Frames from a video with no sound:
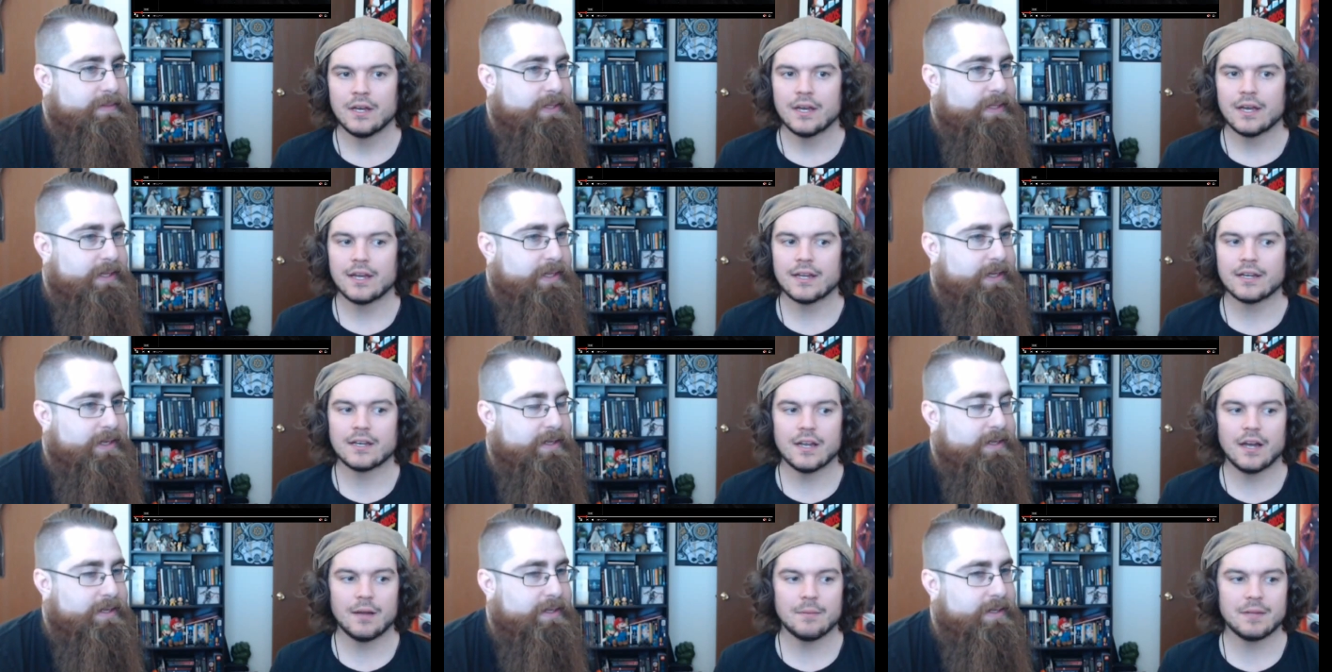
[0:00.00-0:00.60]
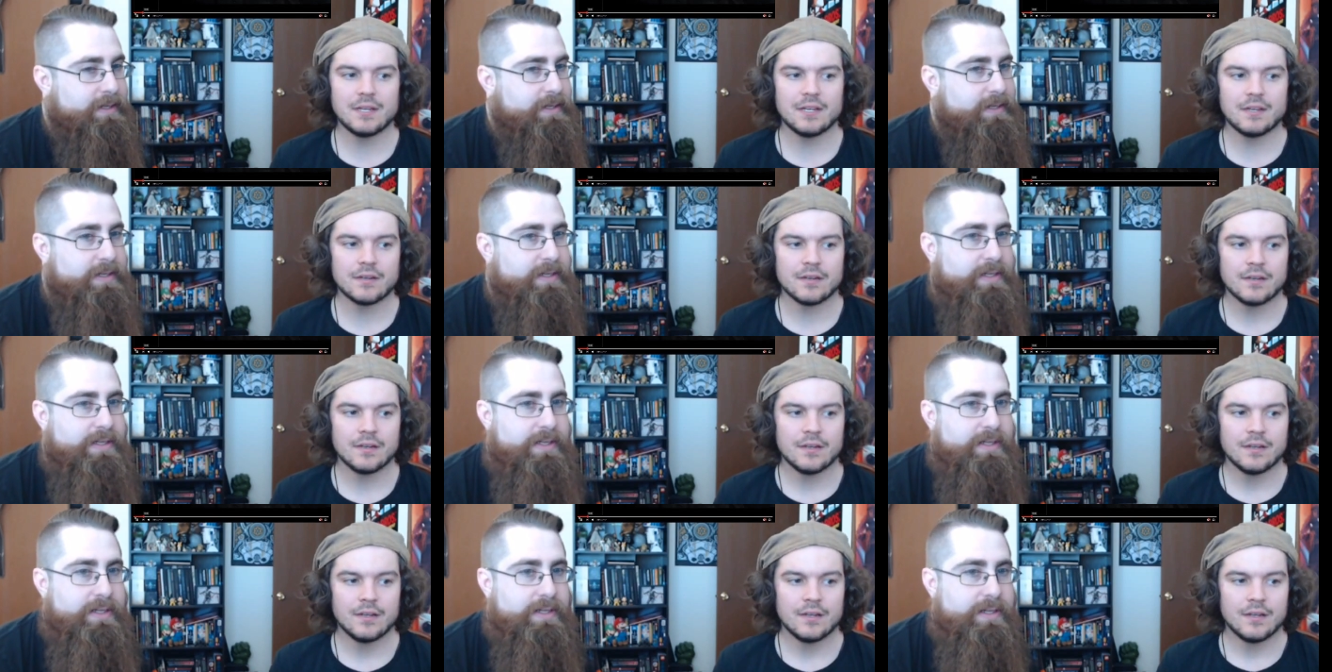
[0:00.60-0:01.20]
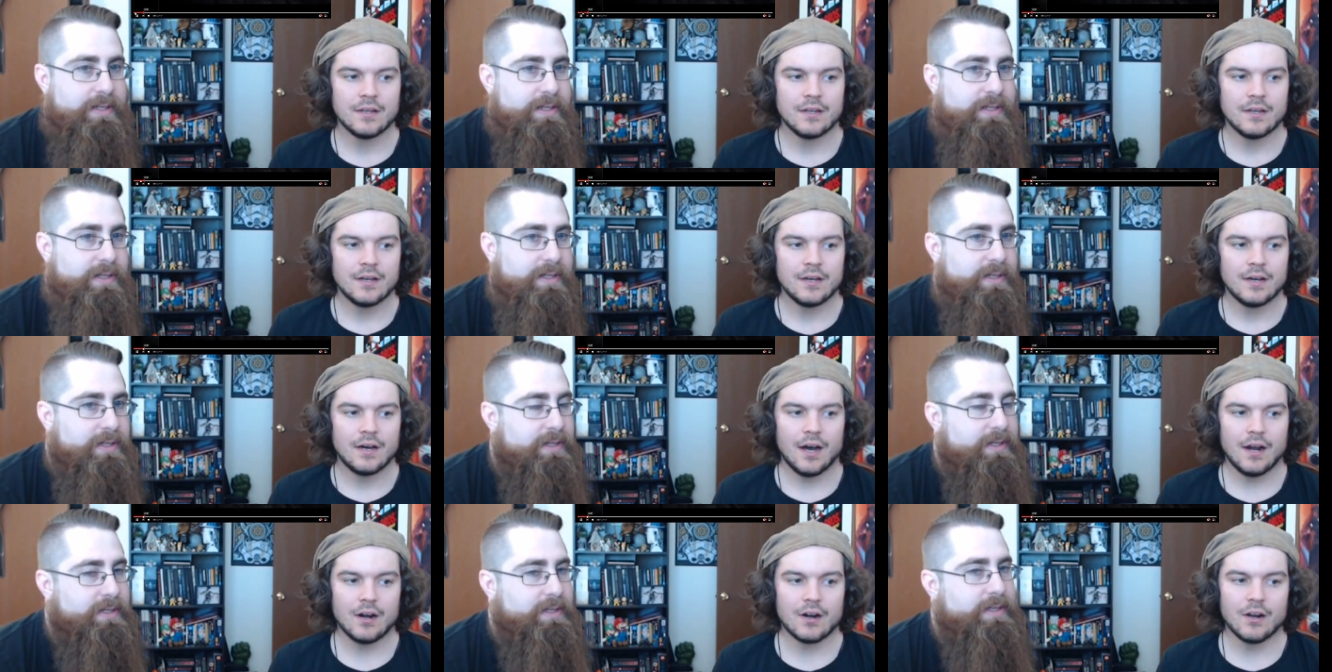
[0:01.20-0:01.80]
Speaker 1: And I mean,
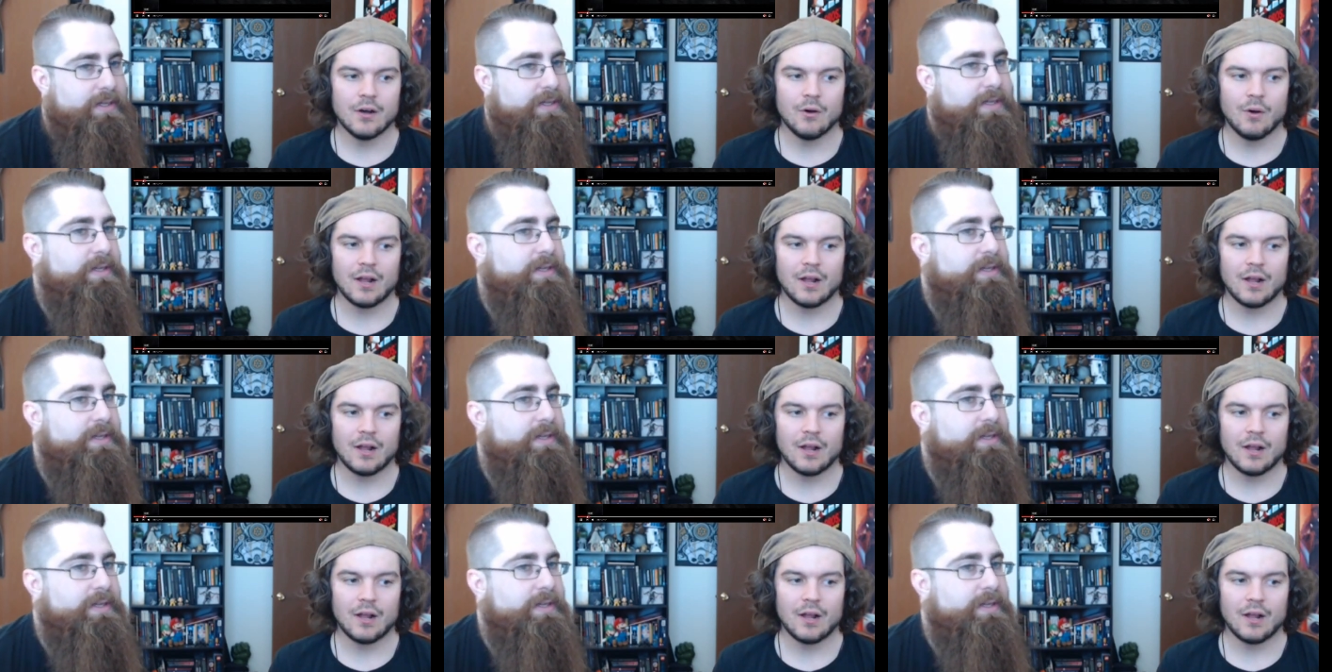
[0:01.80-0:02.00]
I don't know. I